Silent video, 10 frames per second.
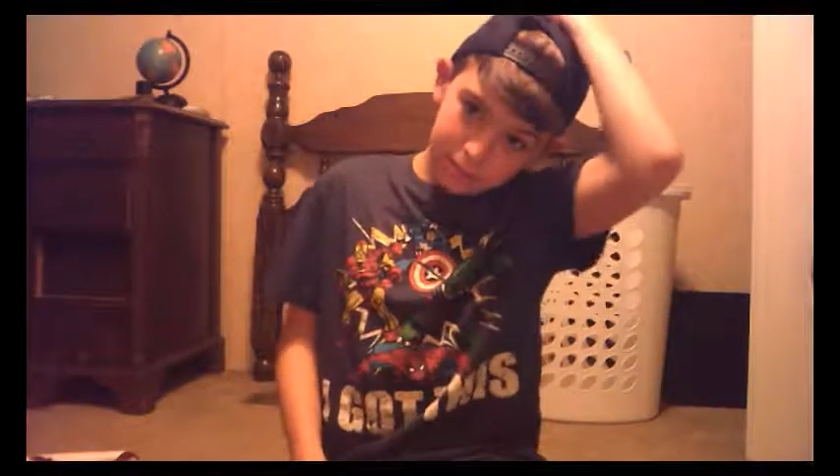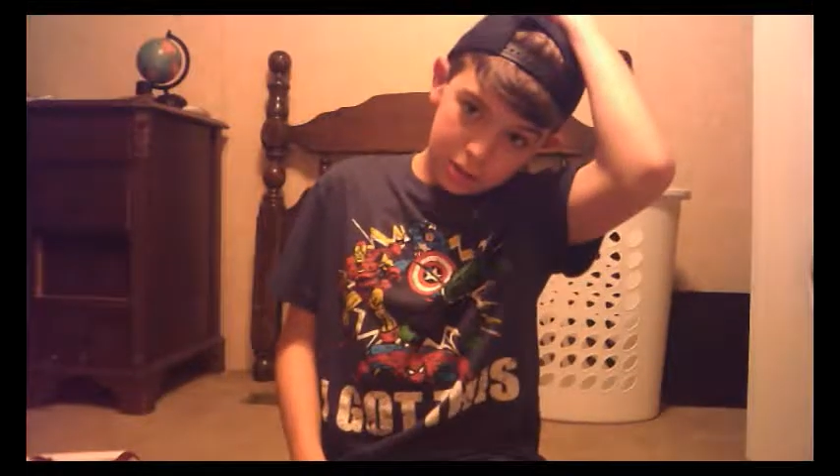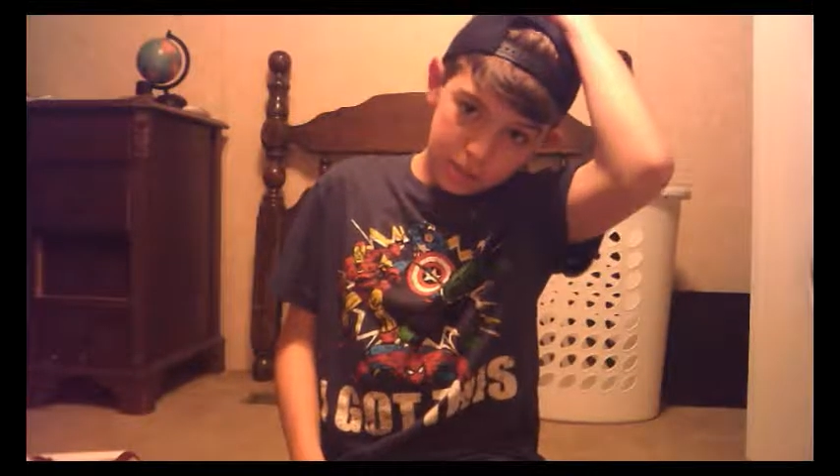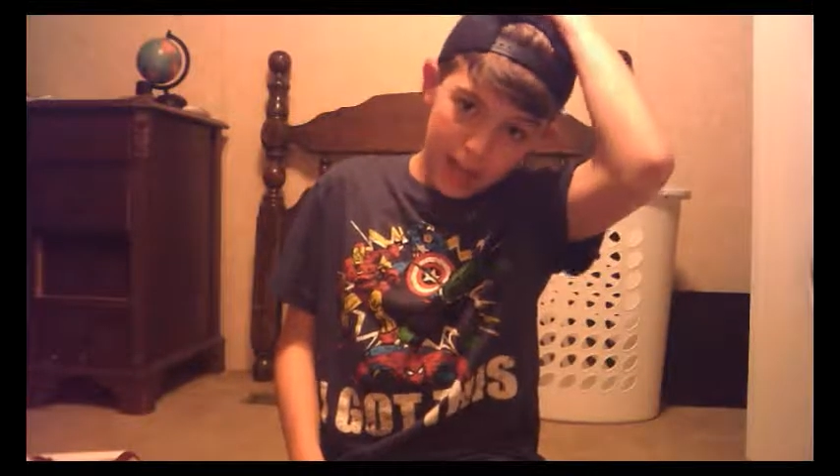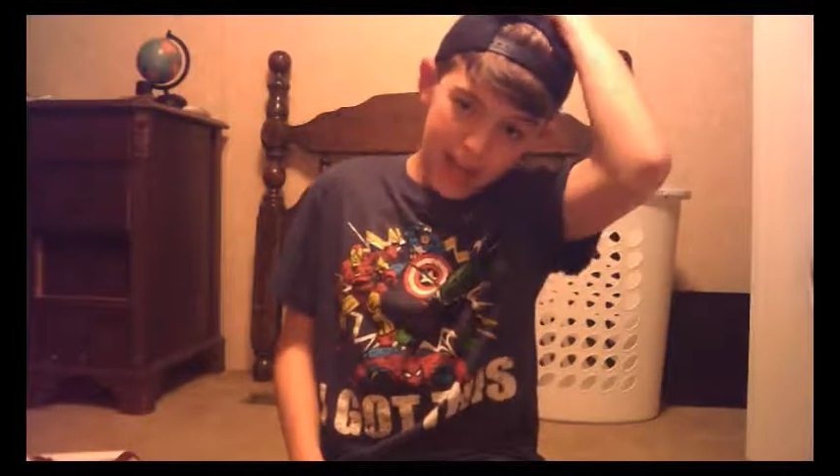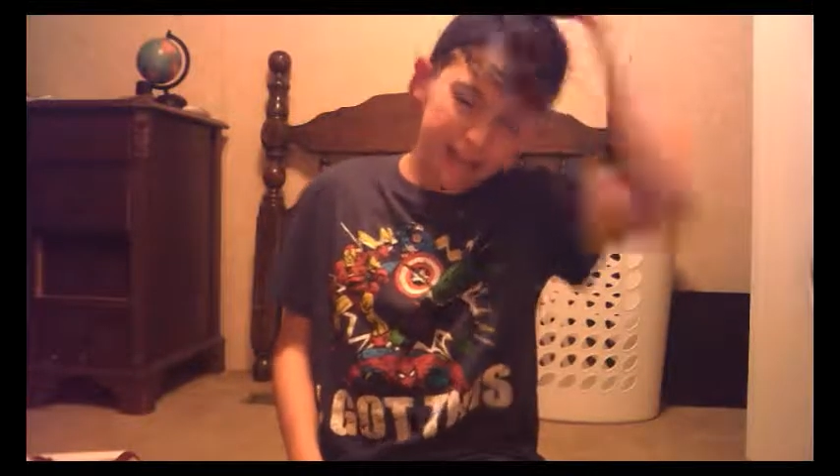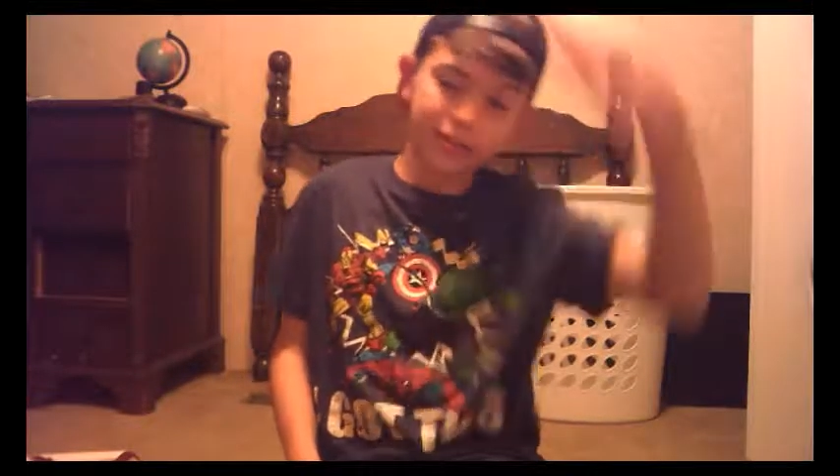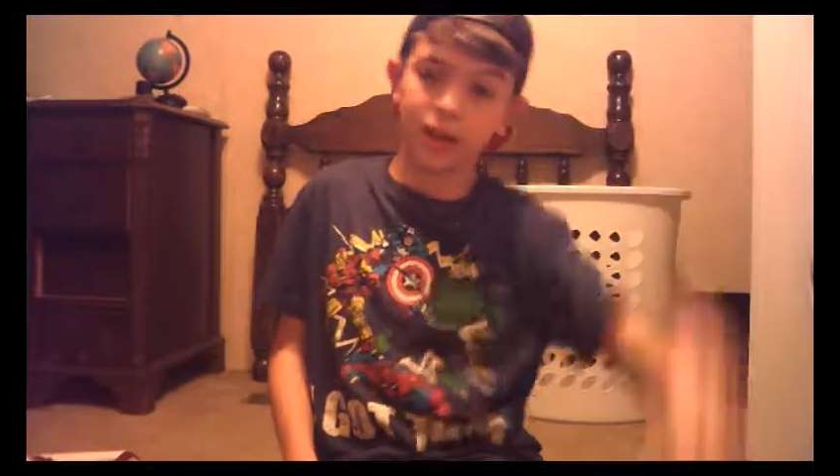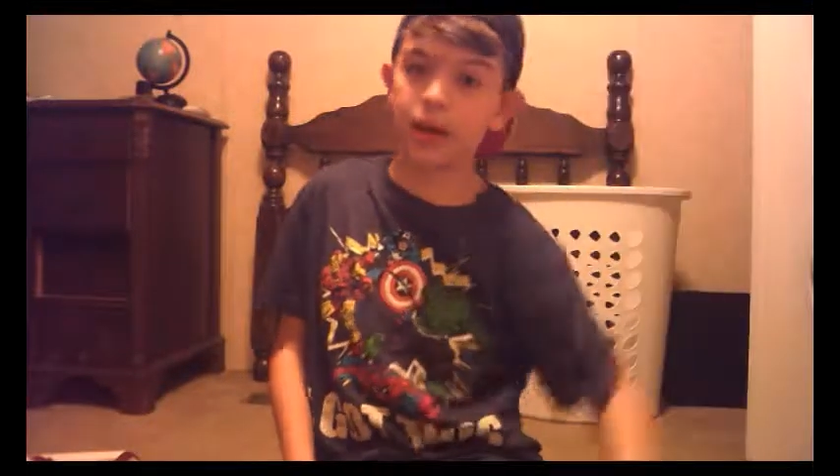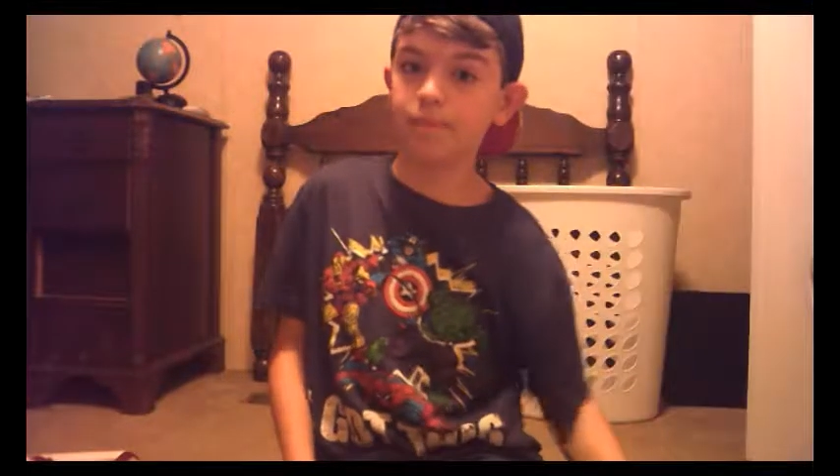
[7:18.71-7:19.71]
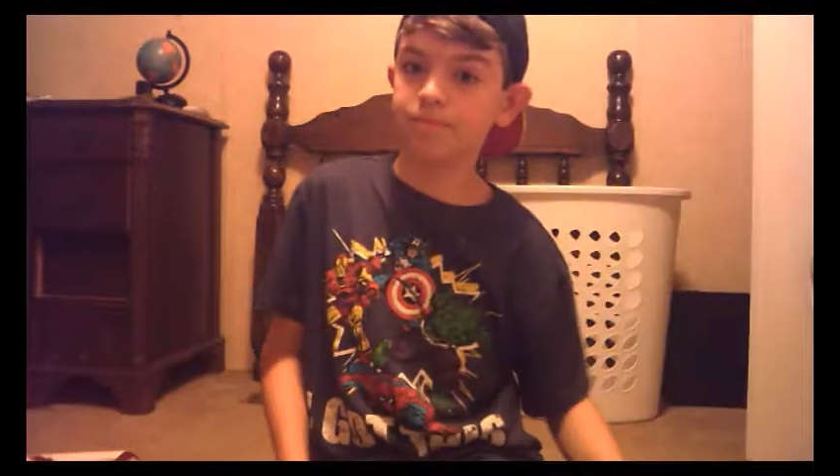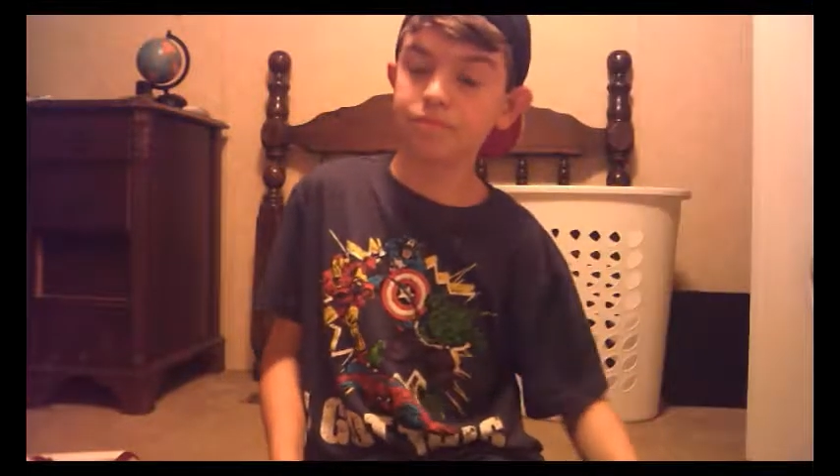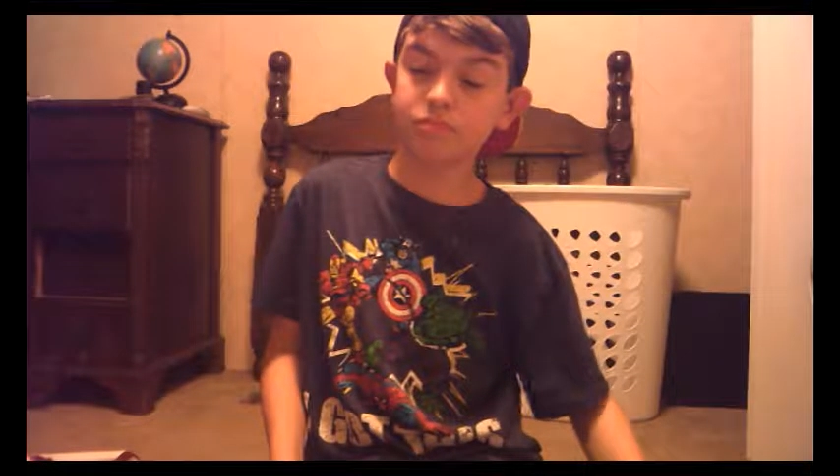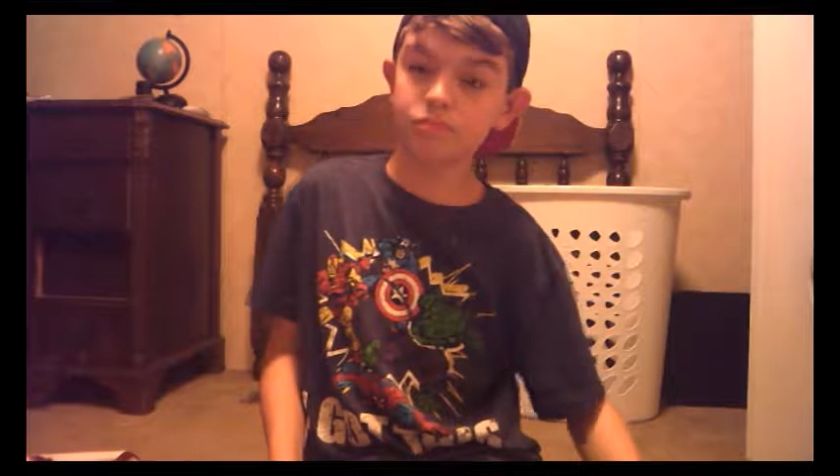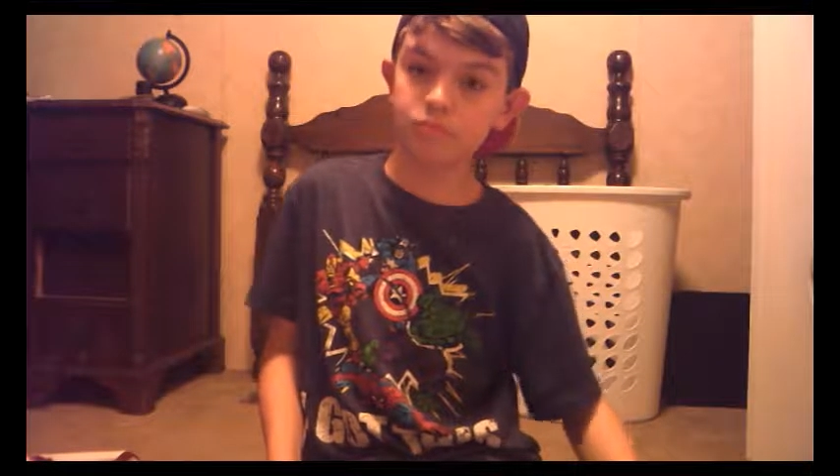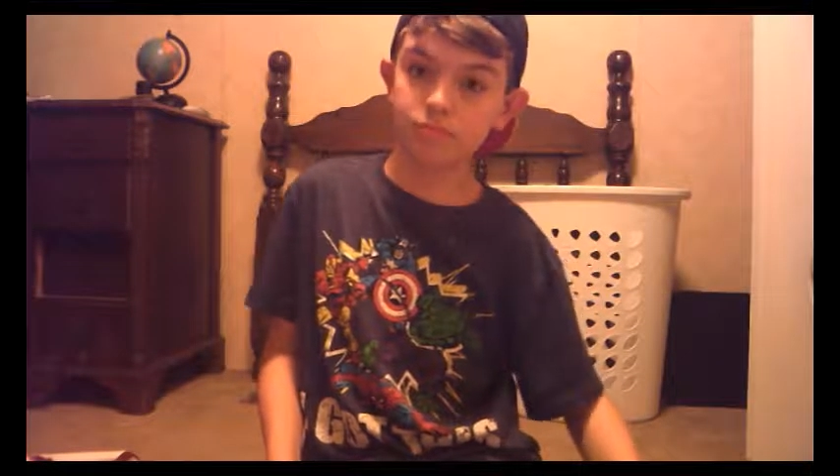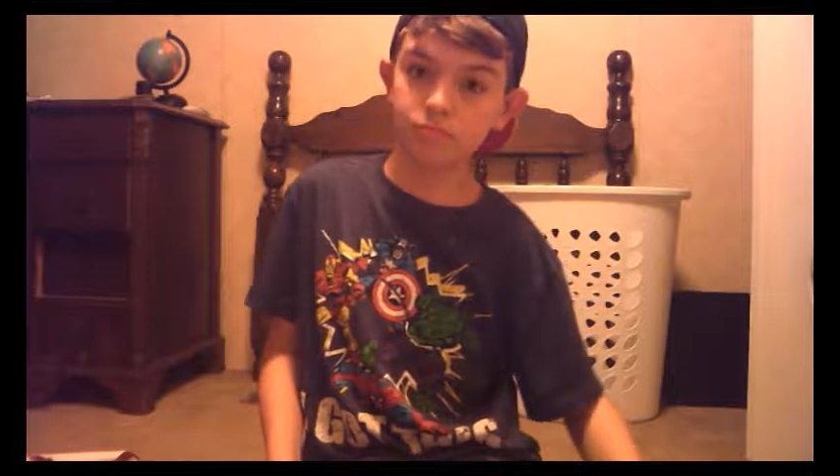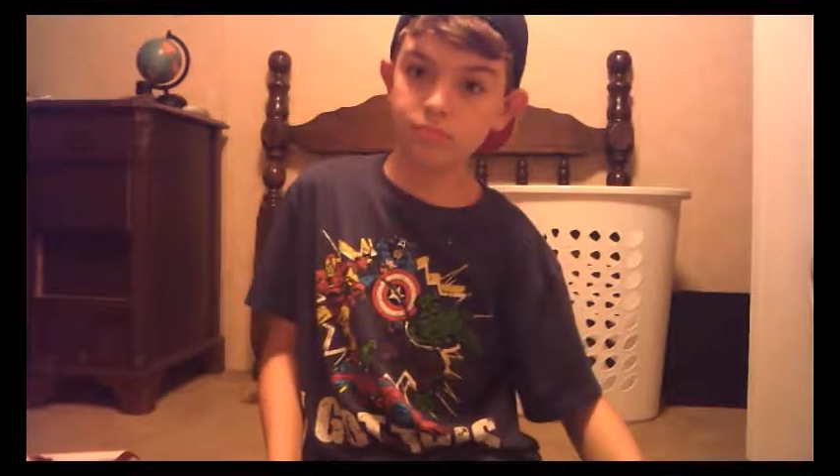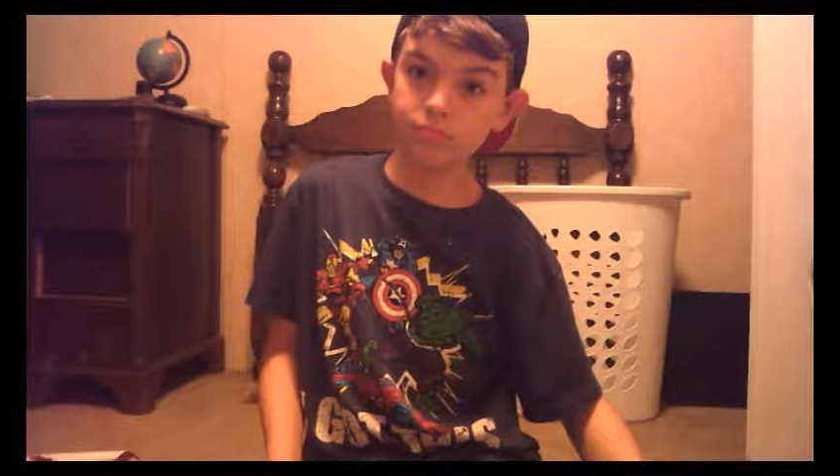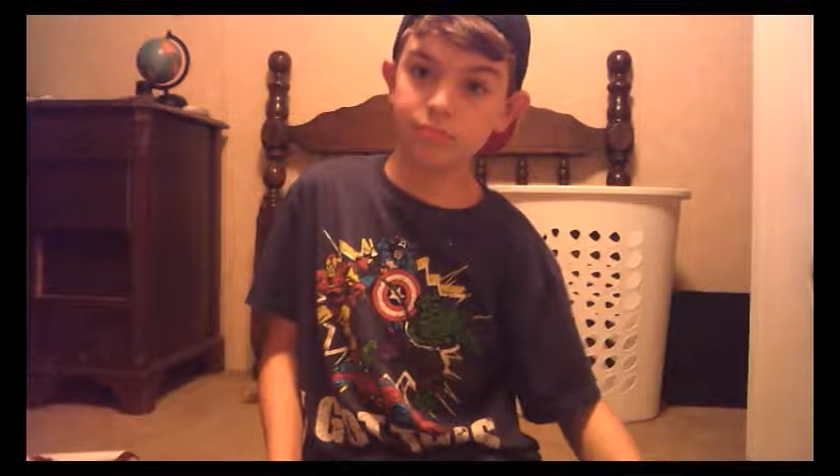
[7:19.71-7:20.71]
to the max. Um,
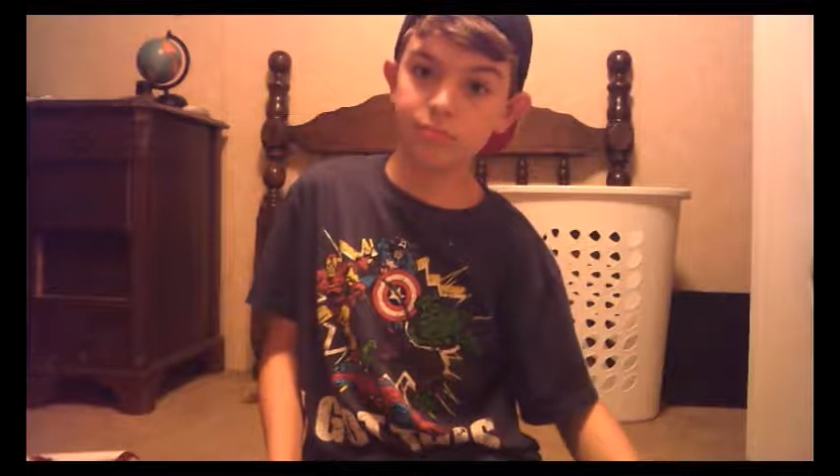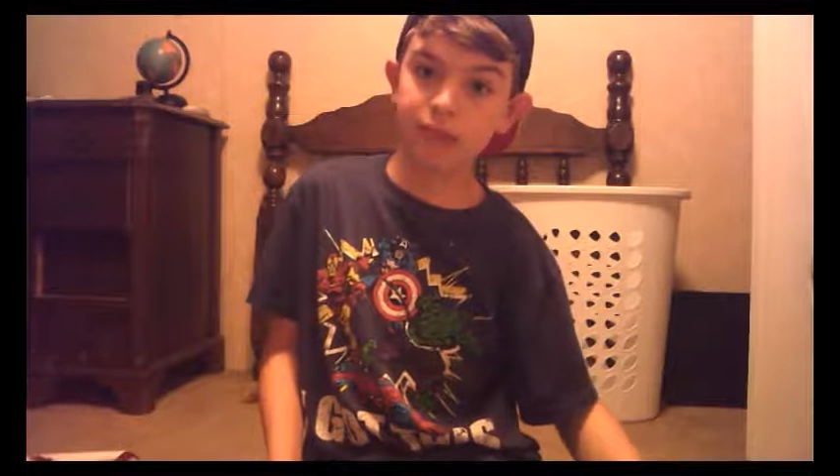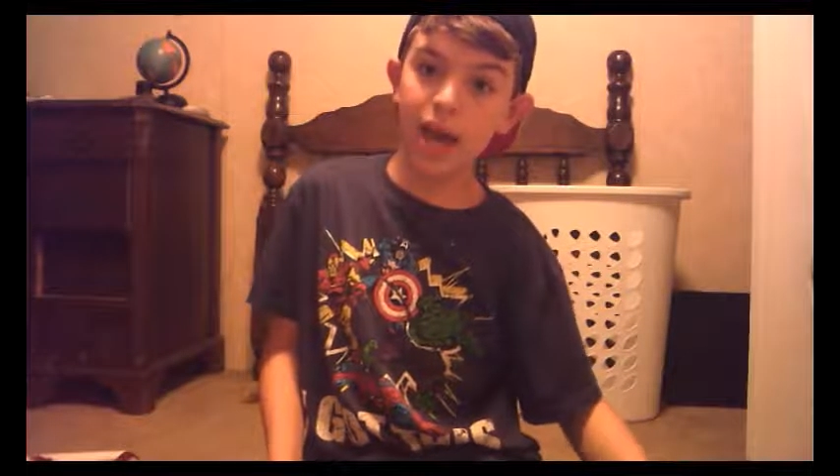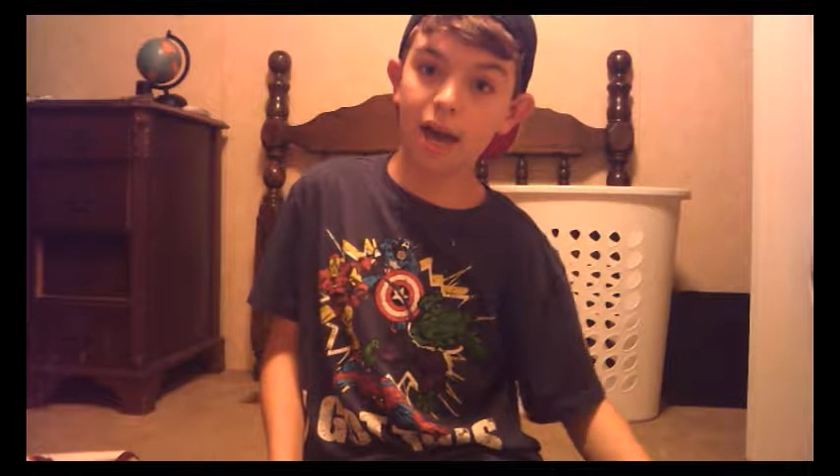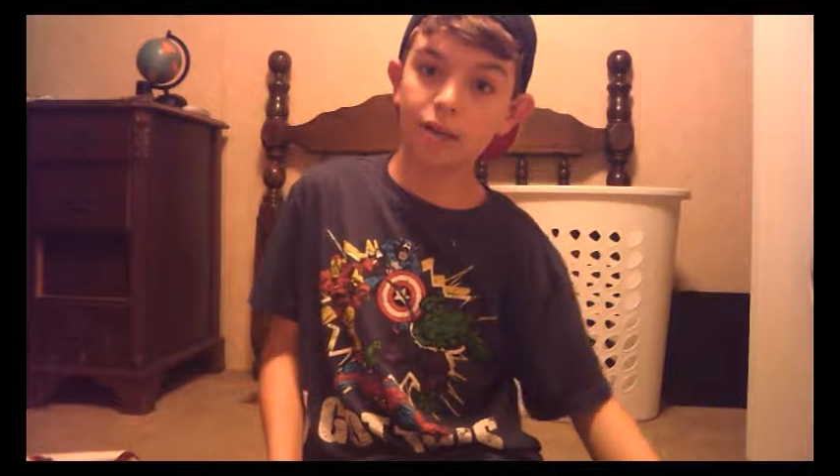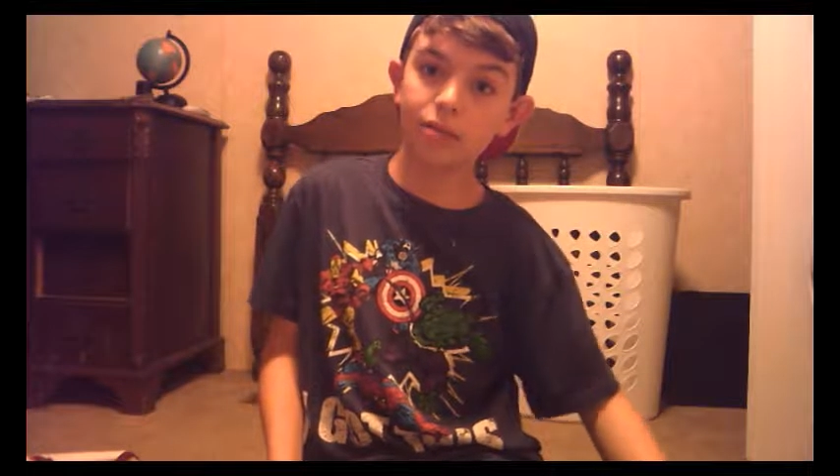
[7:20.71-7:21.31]
yeah.